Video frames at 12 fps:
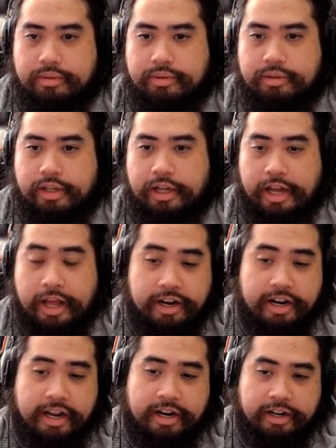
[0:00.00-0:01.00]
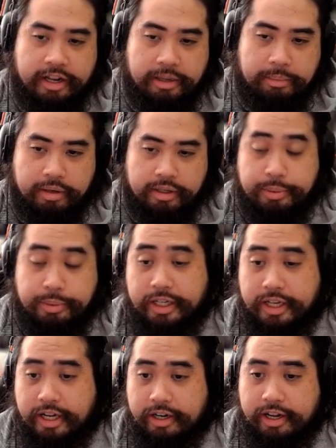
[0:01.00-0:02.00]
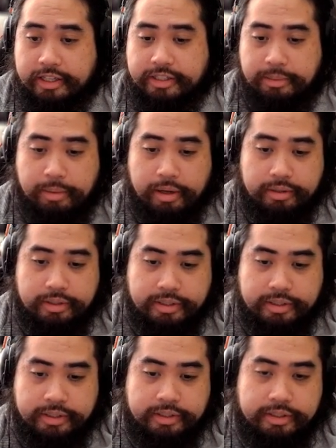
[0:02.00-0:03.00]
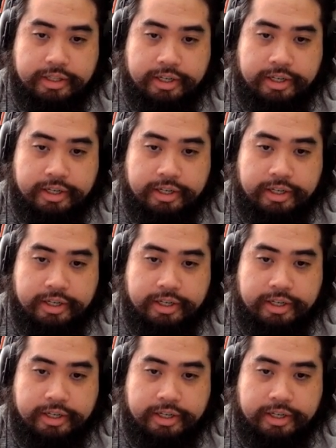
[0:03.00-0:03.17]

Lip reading: It ended at an A+. We did get an S in mile distance, and then